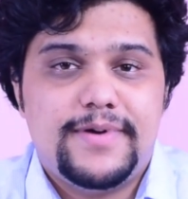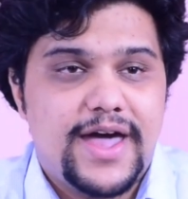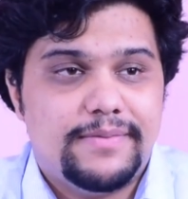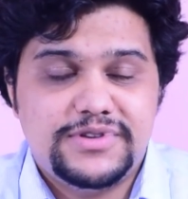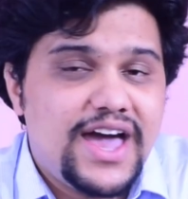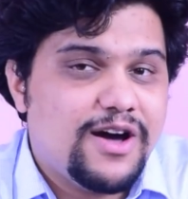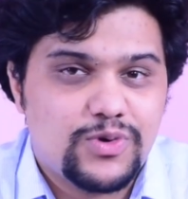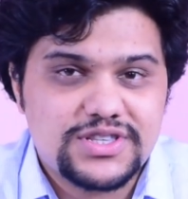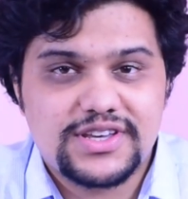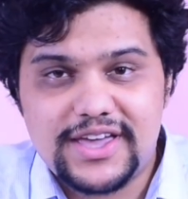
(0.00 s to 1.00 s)
And yeah,
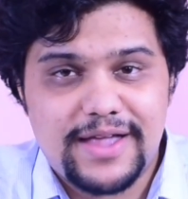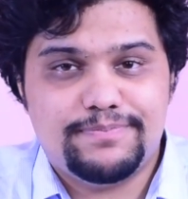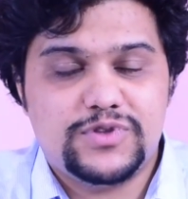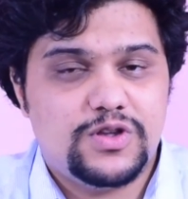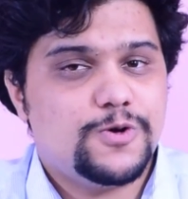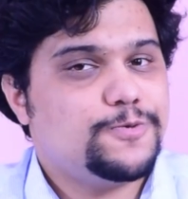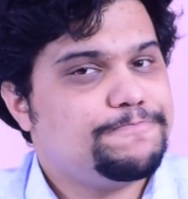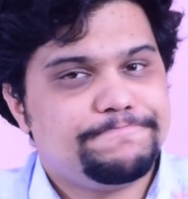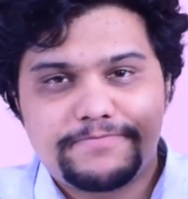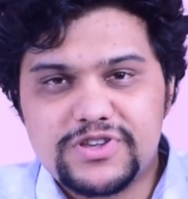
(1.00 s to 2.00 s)
once again,
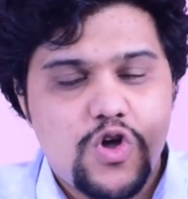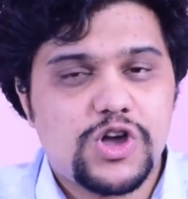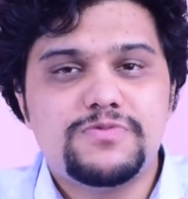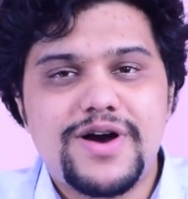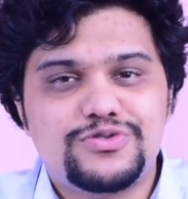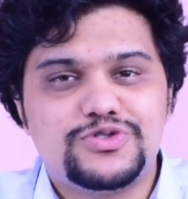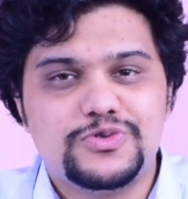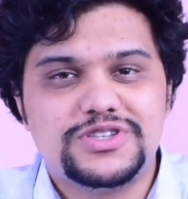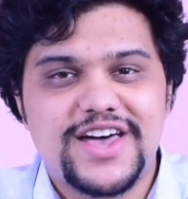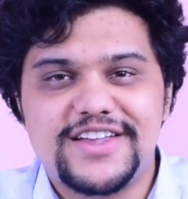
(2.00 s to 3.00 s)
talking about
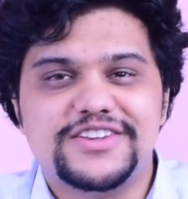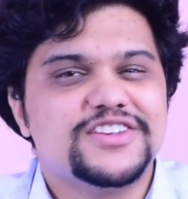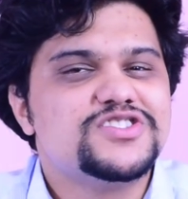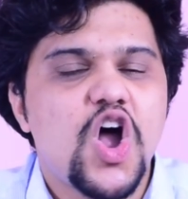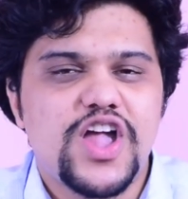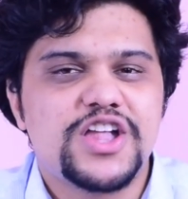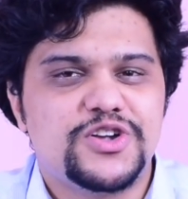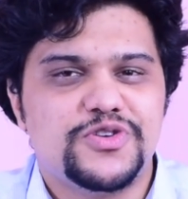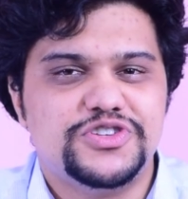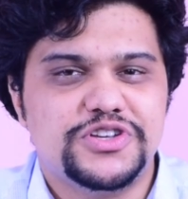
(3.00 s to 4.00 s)
suicide does not
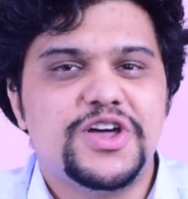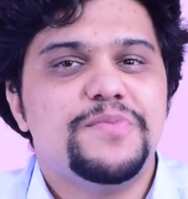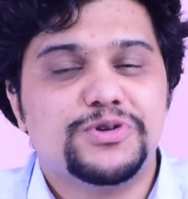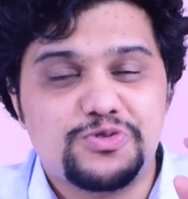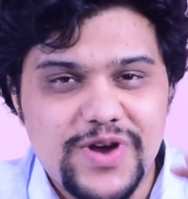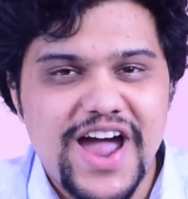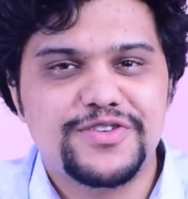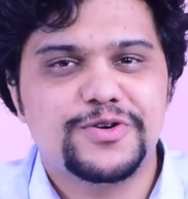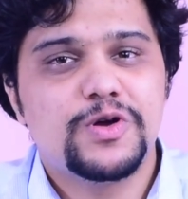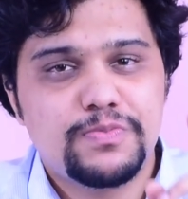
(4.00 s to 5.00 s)
encourage it, but
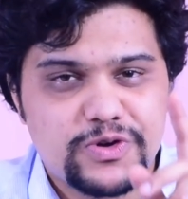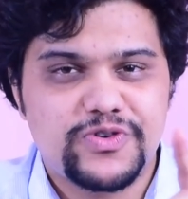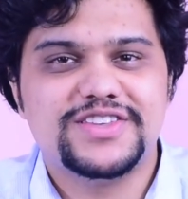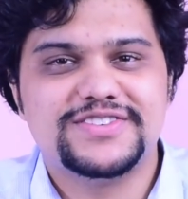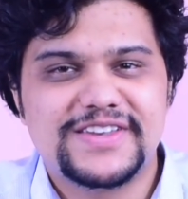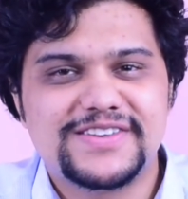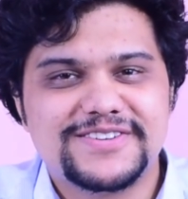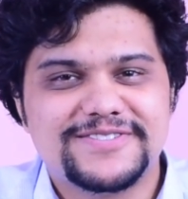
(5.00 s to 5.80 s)
rather prevents it.